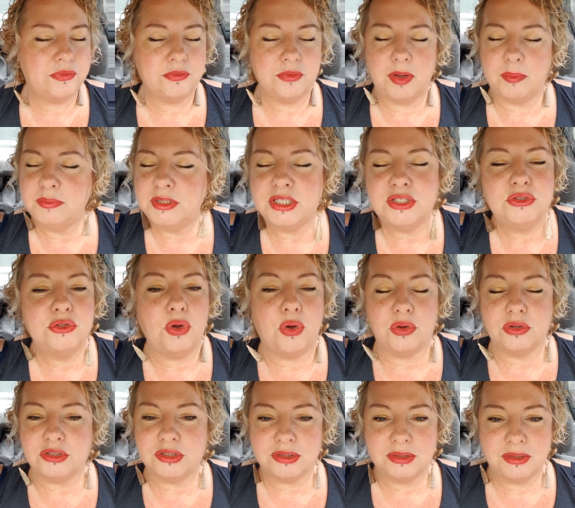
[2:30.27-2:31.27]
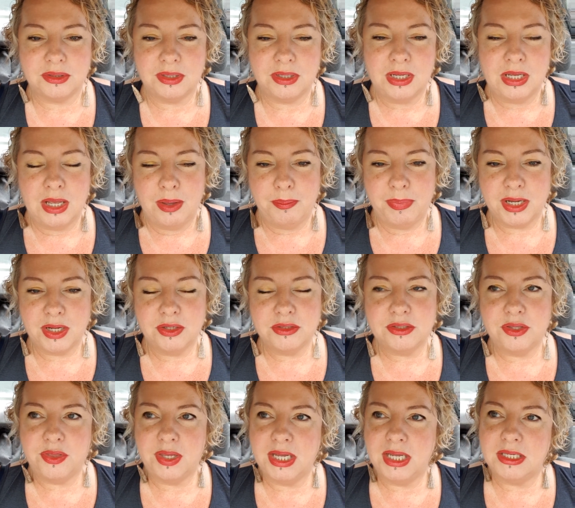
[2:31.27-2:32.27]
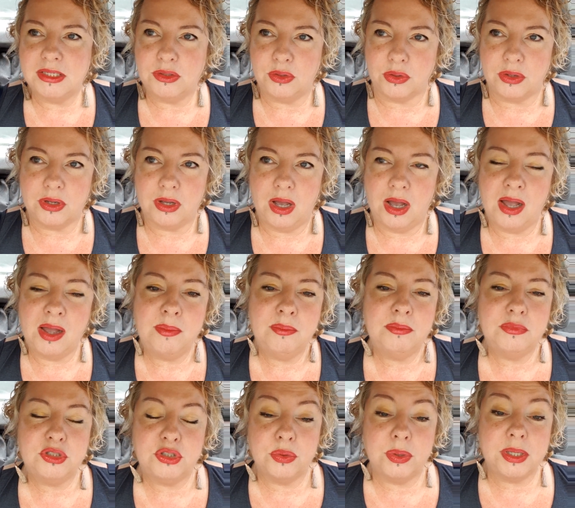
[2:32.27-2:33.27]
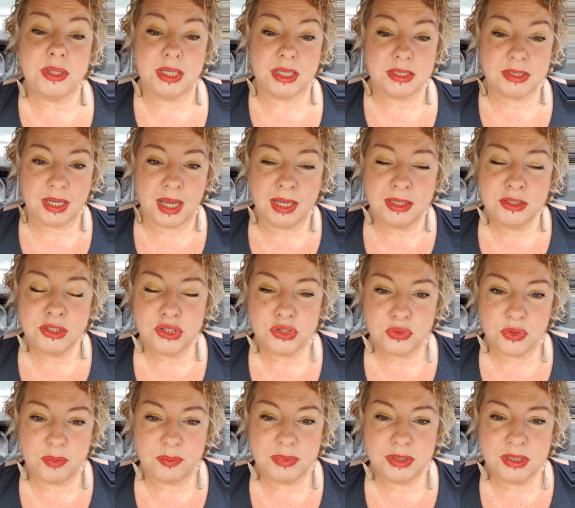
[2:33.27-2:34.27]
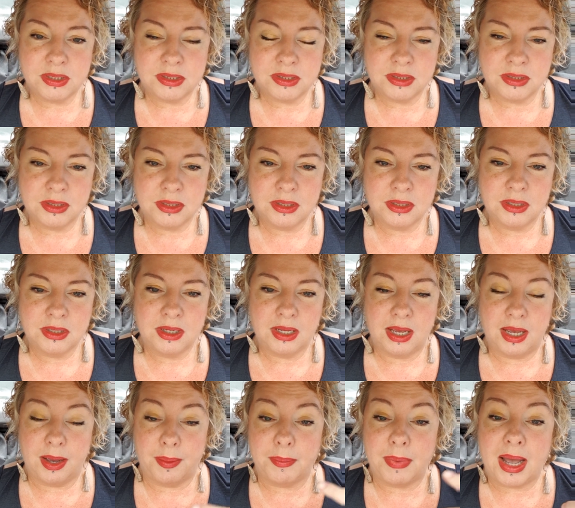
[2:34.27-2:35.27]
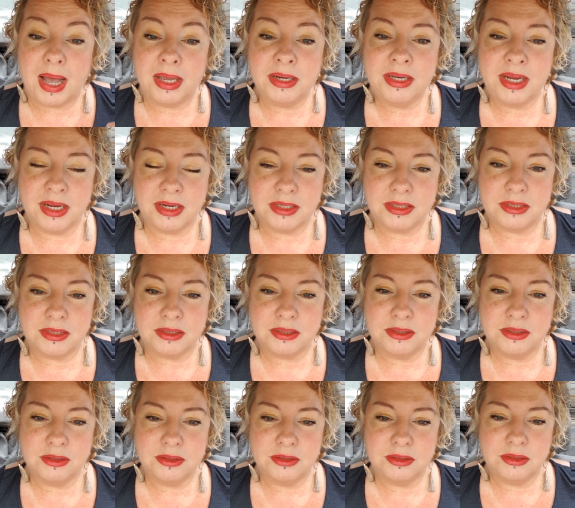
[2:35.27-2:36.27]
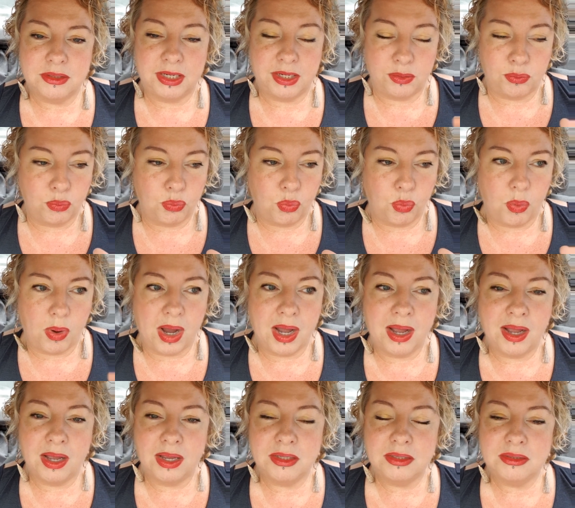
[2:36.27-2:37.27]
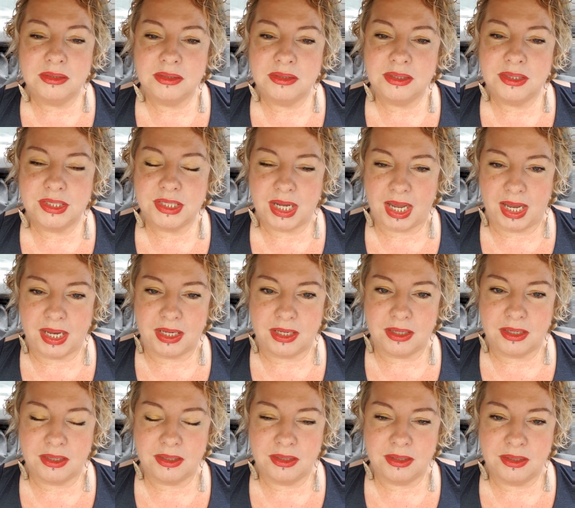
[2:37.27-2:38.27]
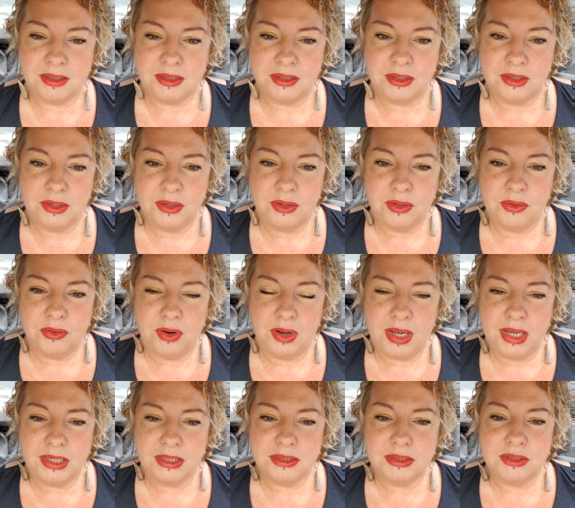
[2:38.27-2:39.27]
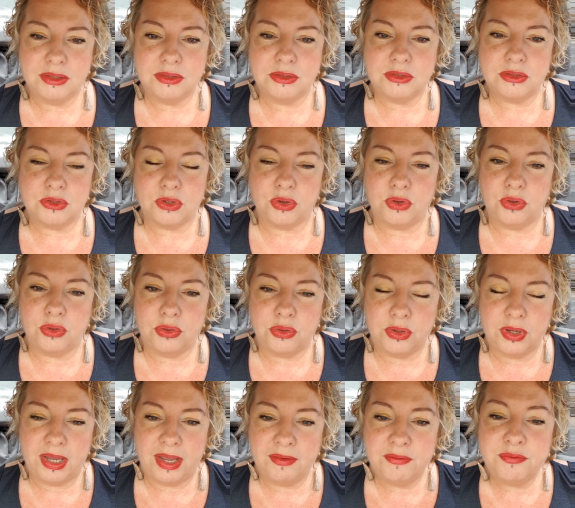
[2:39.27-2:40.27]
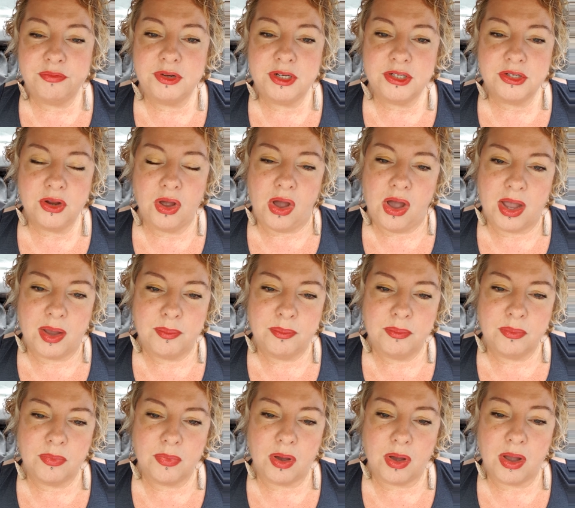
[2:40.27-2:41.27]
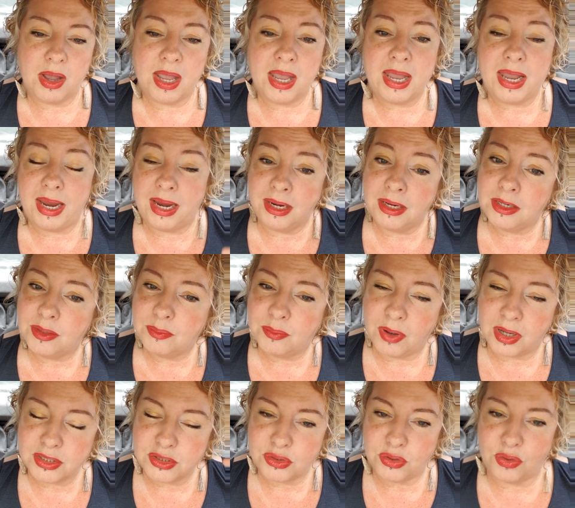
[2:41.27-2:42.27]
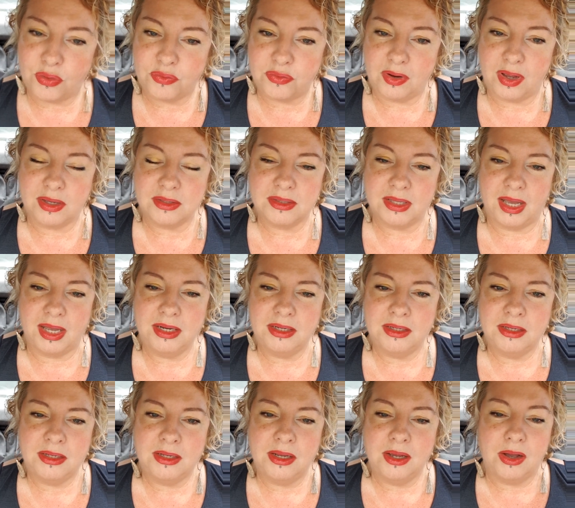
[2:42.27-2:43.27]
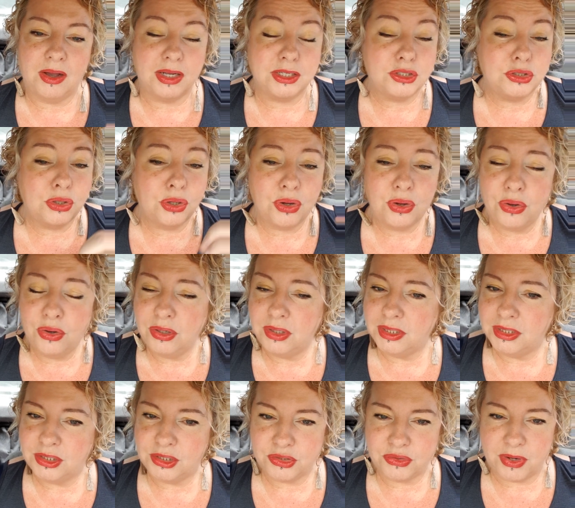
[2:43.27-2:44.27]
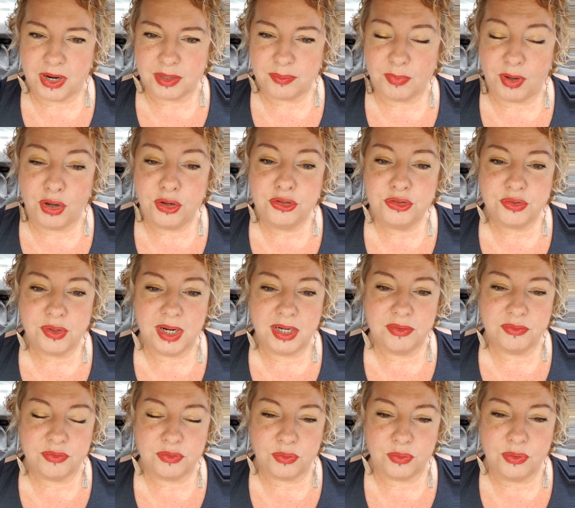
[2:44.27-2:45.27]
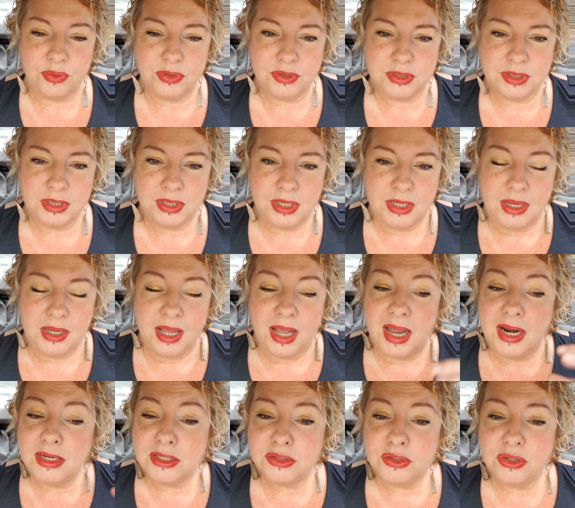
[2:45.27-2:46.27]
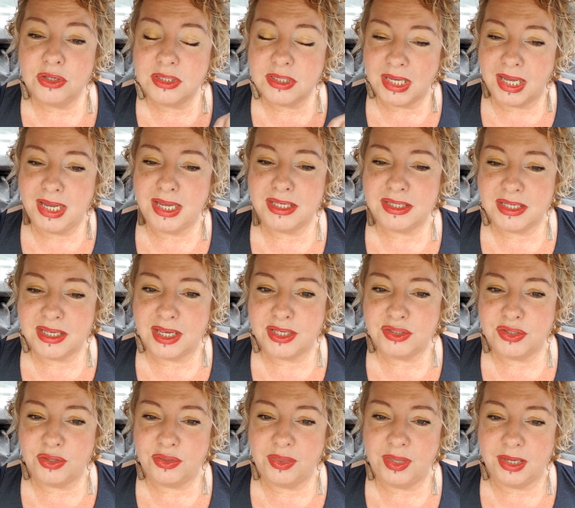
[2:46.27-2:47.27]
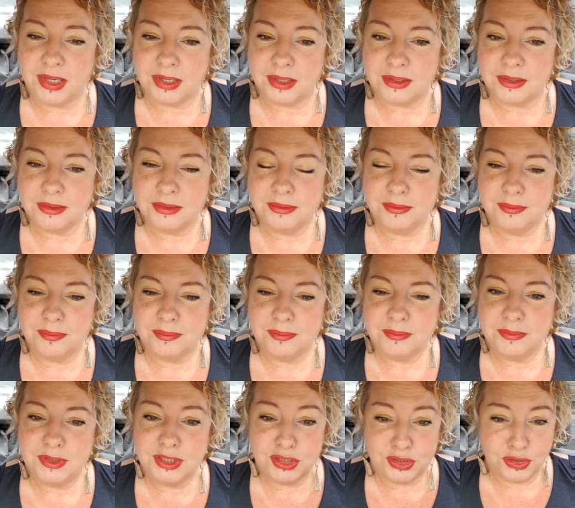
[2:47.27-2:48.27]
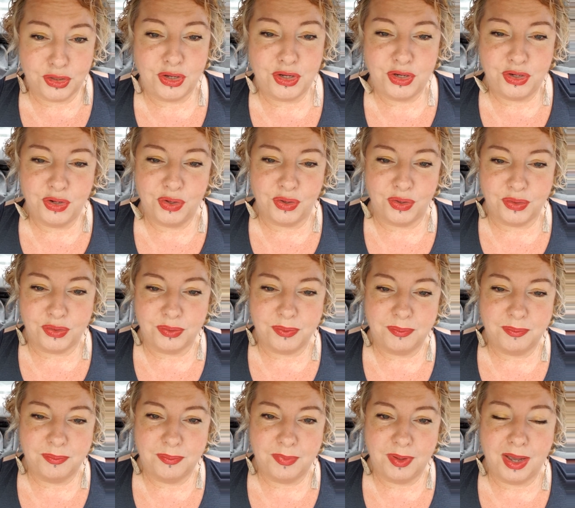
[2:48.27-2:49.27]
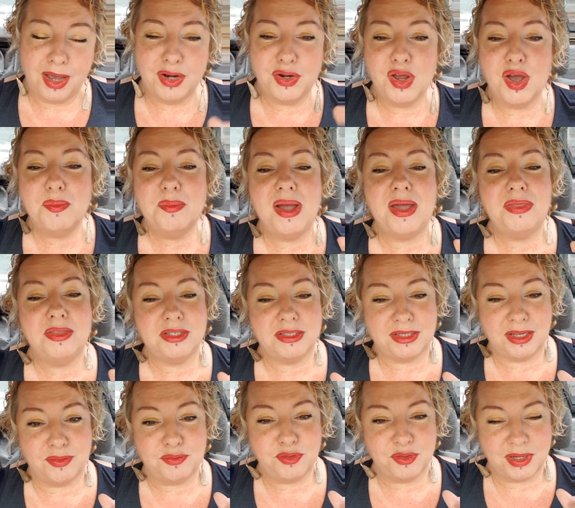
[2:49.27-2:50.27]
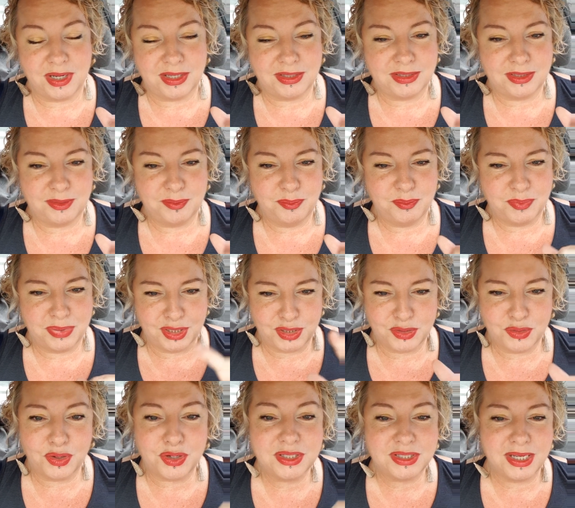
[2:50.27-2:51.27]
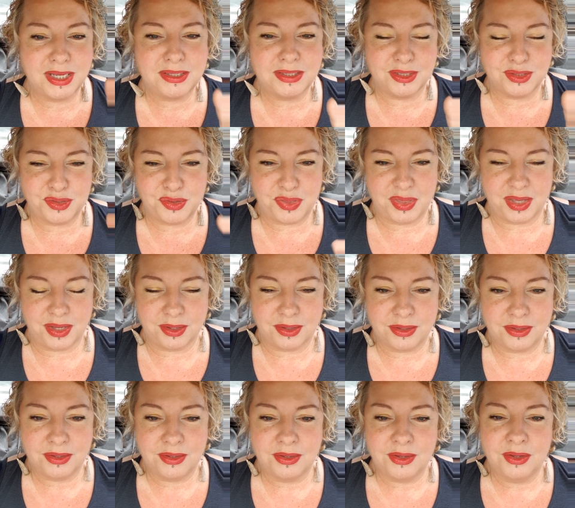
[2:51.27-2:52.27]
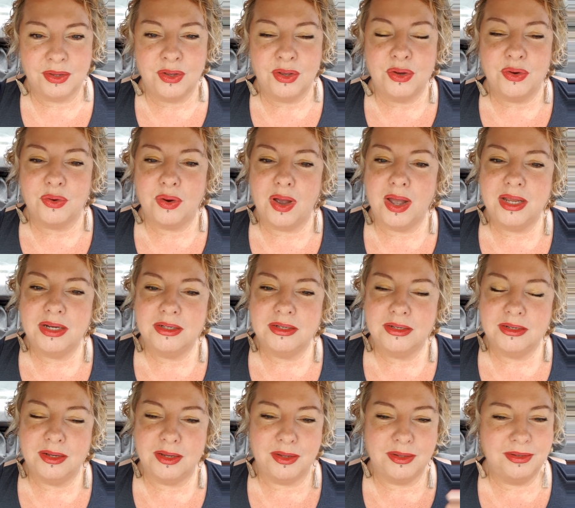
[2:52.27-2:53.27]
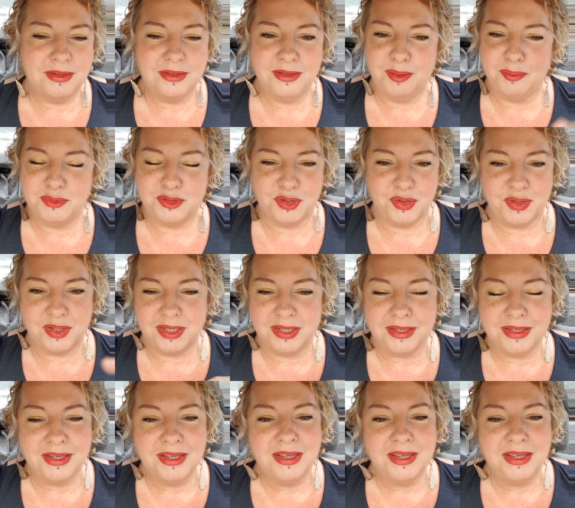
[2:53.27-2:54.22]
I'm just not. Because the thing is, look, I'm doing this unscripted, unedited, in one take, right? So every time I edit myself like that, I totally distract my own train of thought, and it's not as easy as you think, just so you know. I know I make this stuff look easy, but it's not as easy as you think, right? I'm joking.